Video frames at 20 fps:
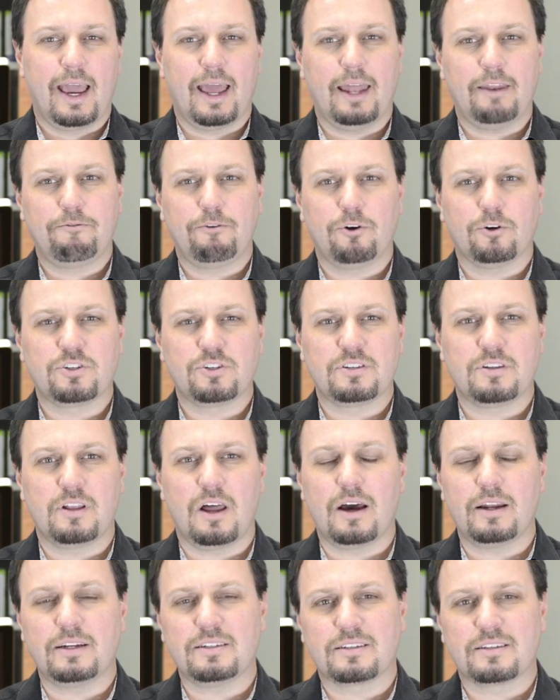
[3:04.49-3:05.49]
And if your
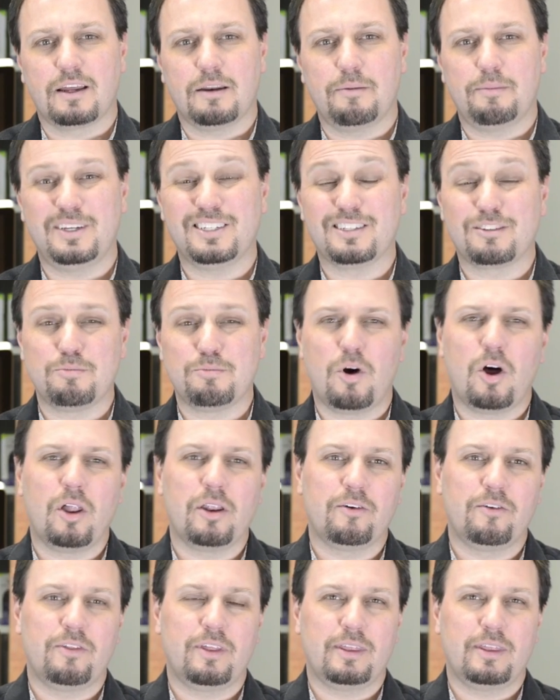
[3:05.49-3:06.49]
slot is going to be
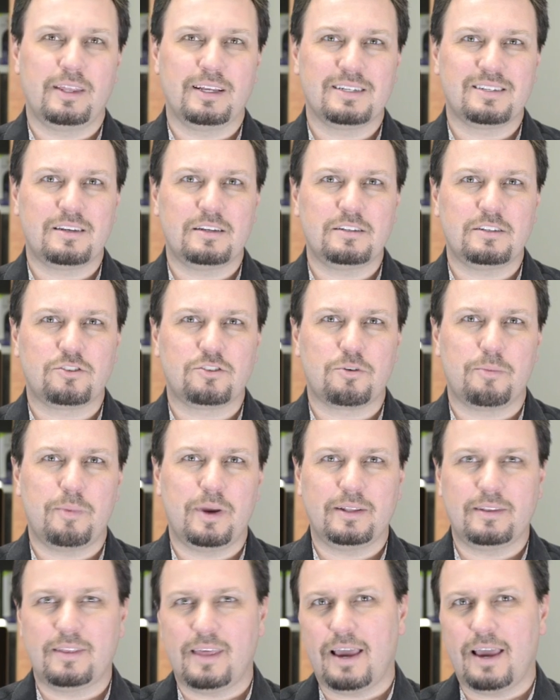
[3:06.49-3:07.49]
smaller than this
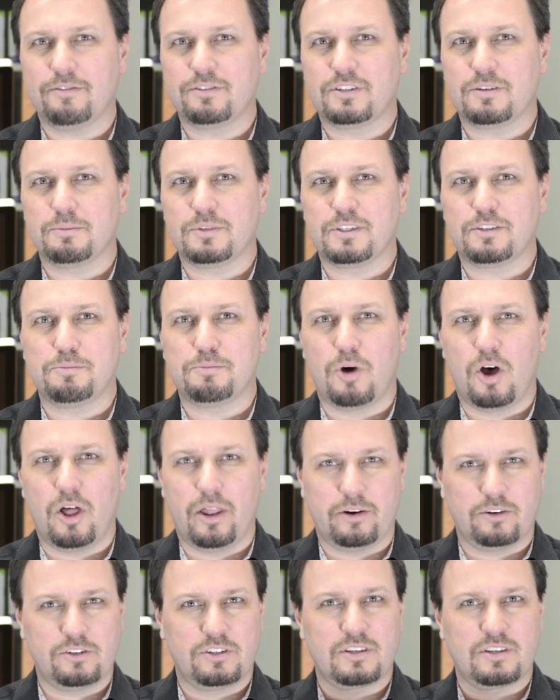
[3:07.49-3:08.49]
instrument, they have some
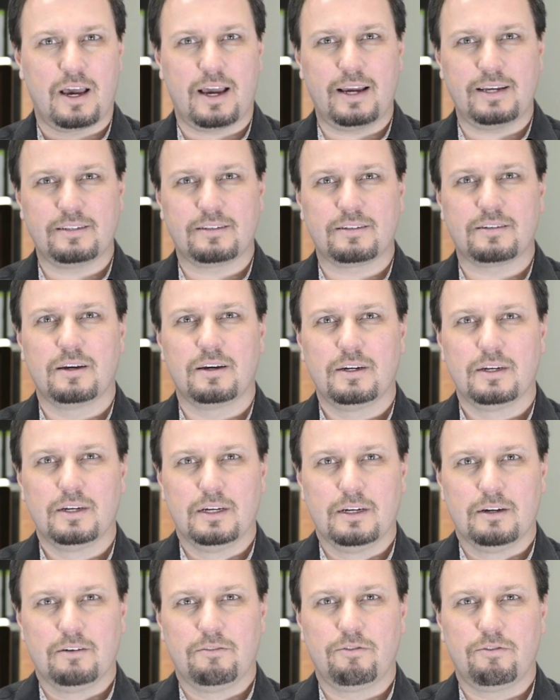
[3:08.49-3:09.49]
smaller sized
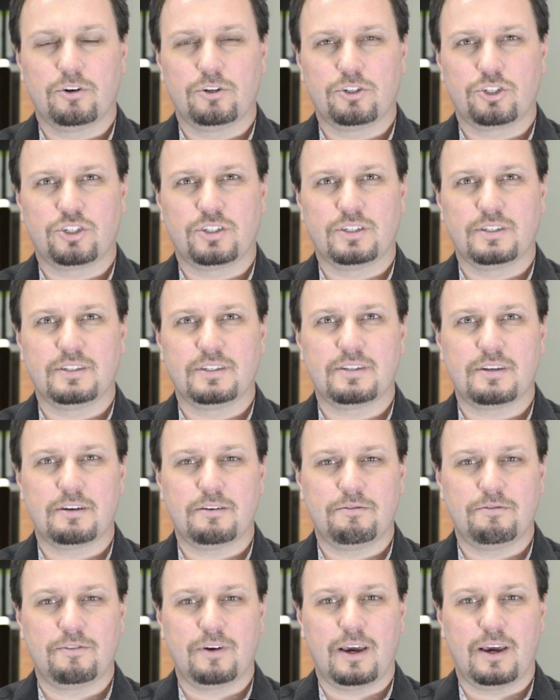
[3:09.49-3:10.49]
versions
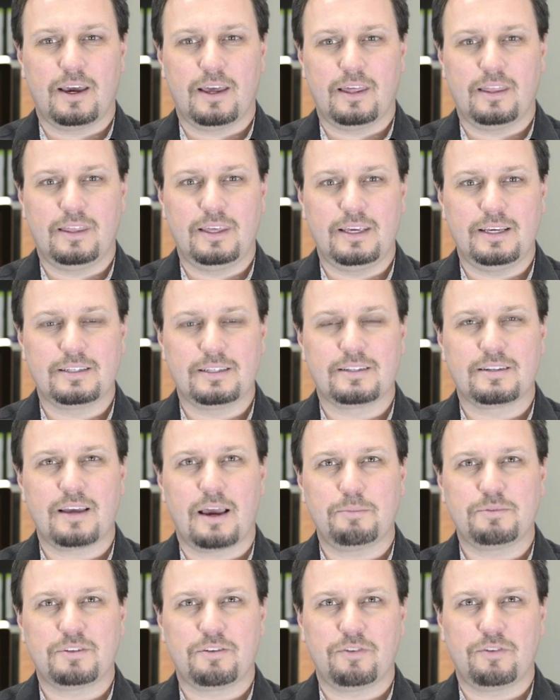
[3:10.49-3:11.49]
of these
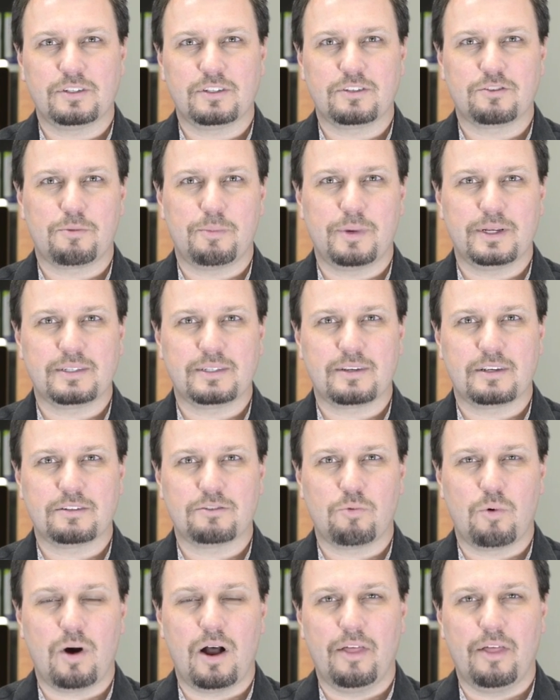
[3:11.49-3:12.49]
types of instruments
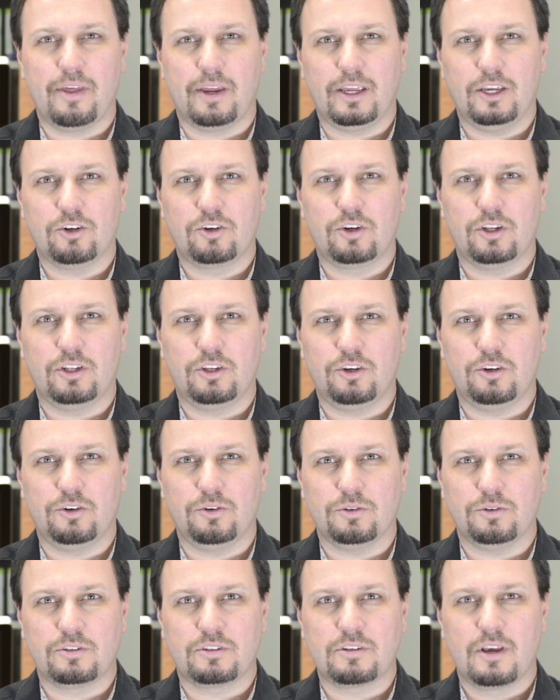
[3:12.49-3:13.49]
as well that you can
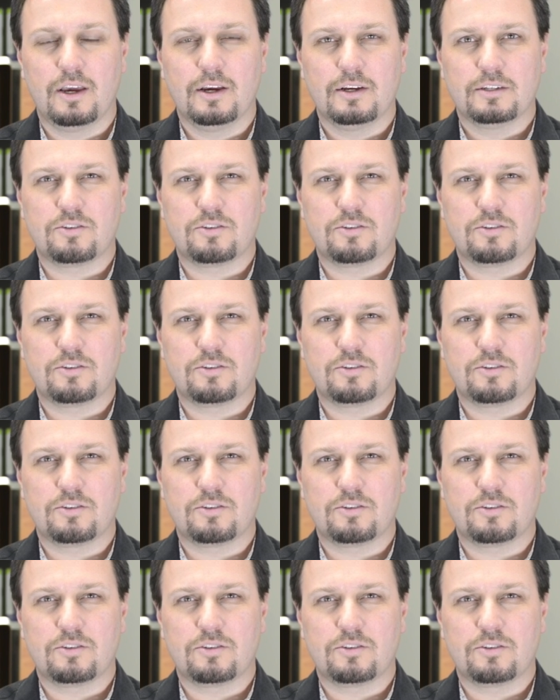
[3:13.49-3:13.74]
use.